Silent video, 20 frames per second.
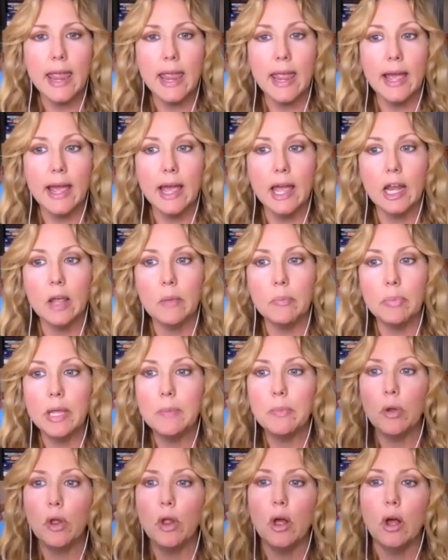And
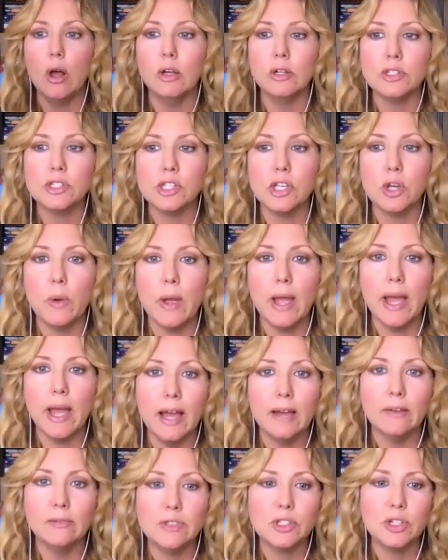people also
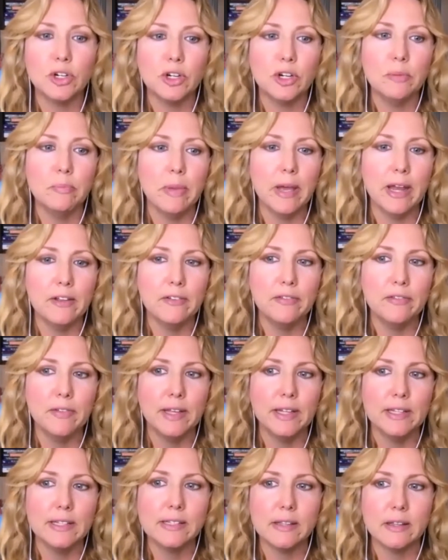have certain
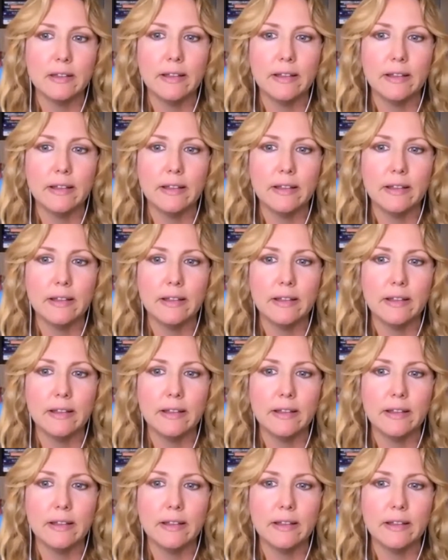benefits,